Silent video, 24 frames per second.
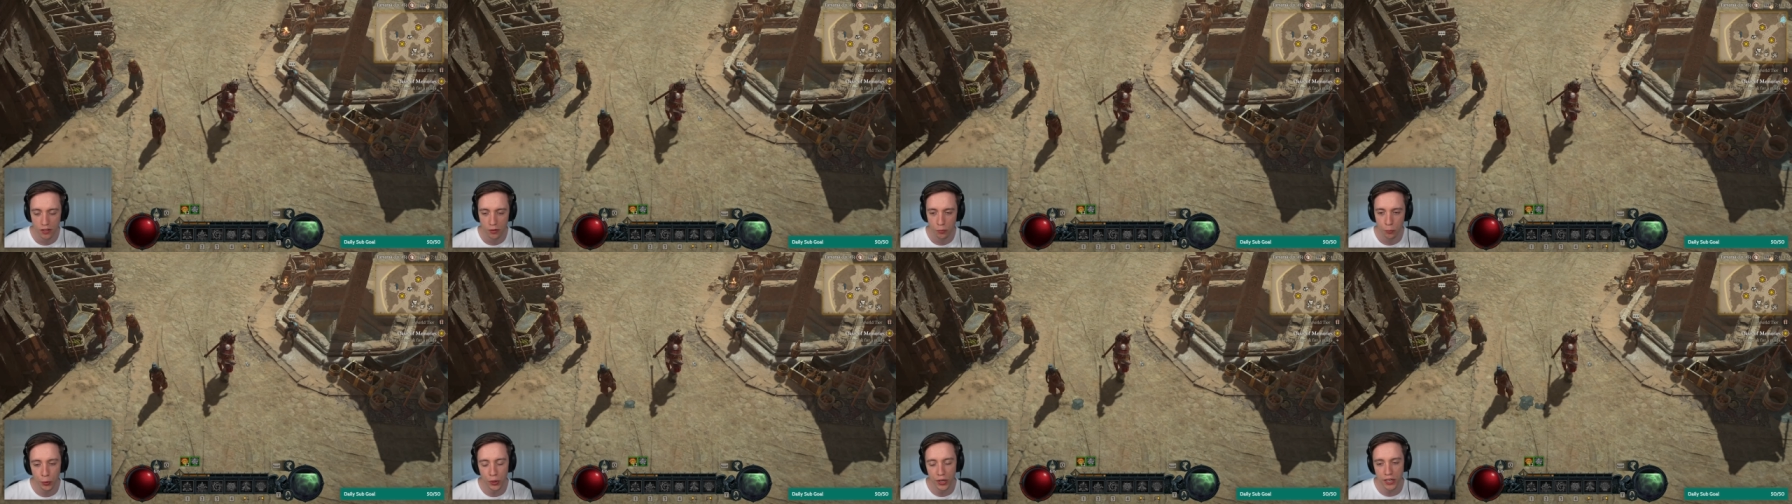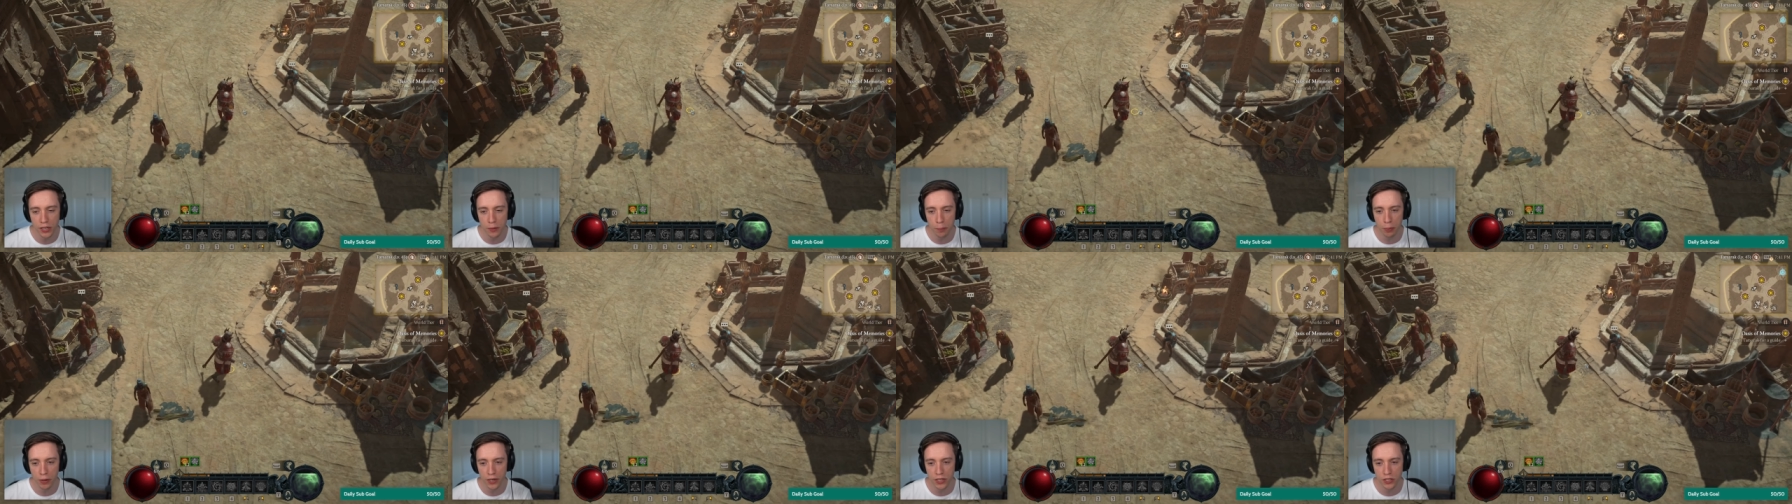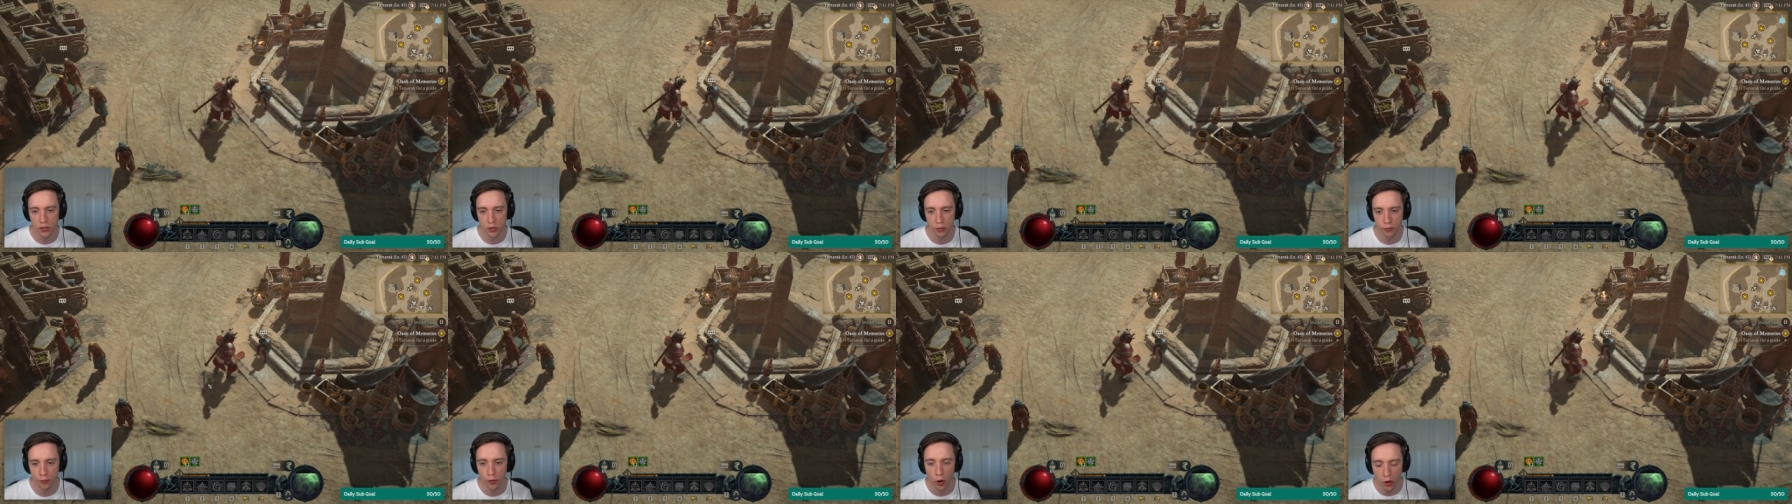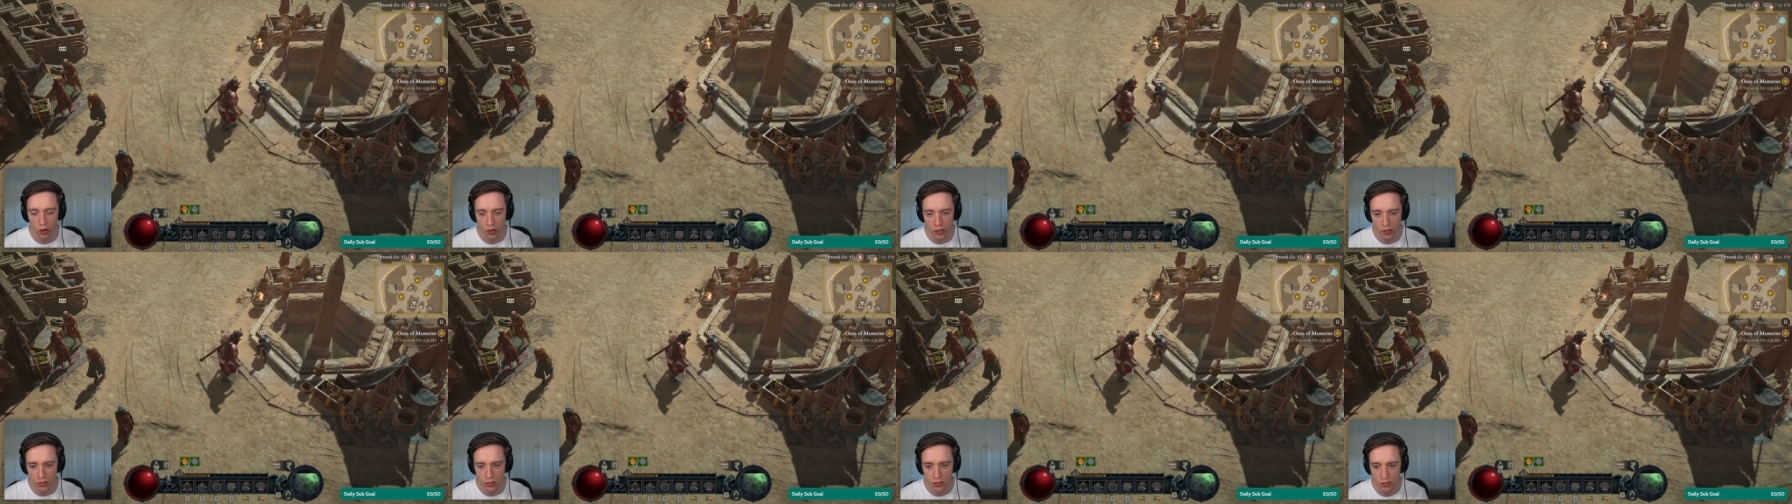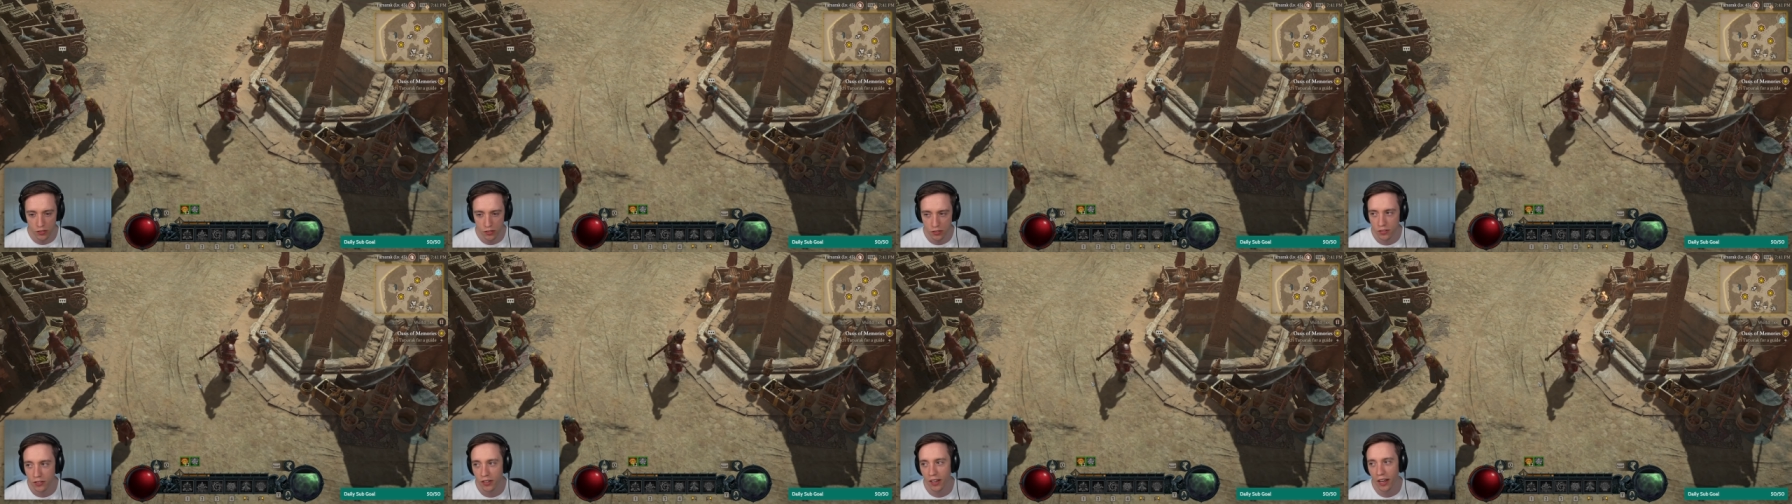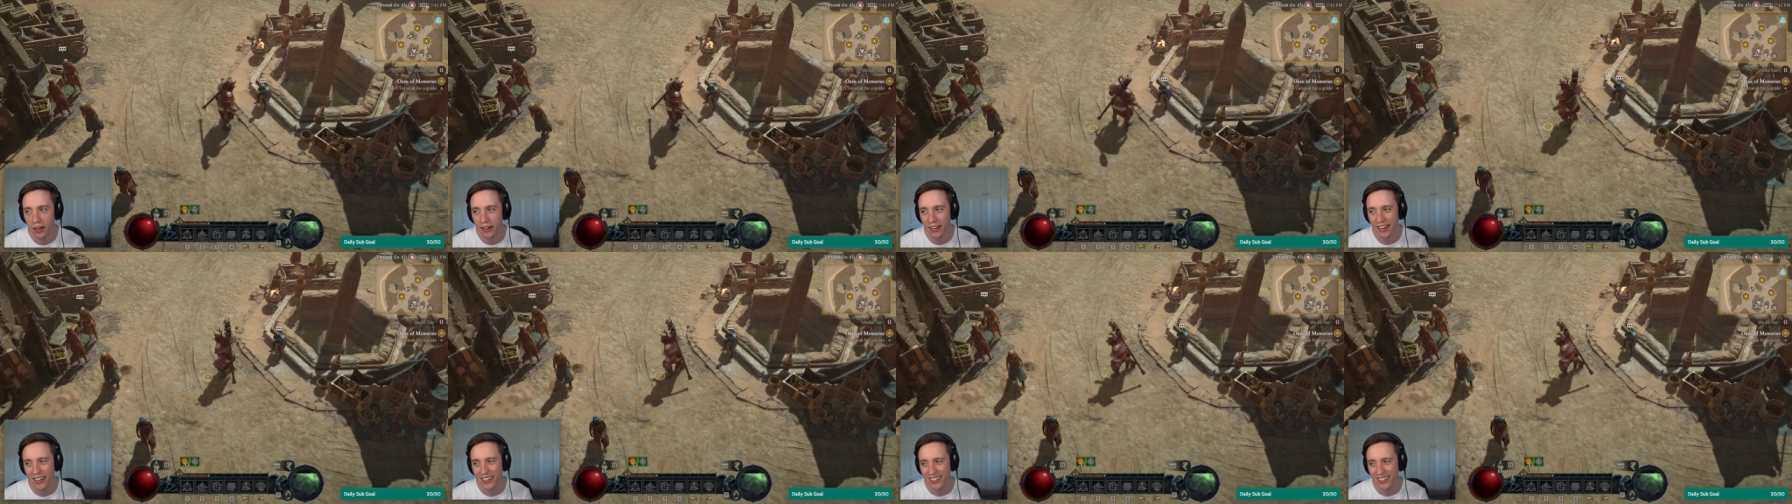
We need a place to focus. It,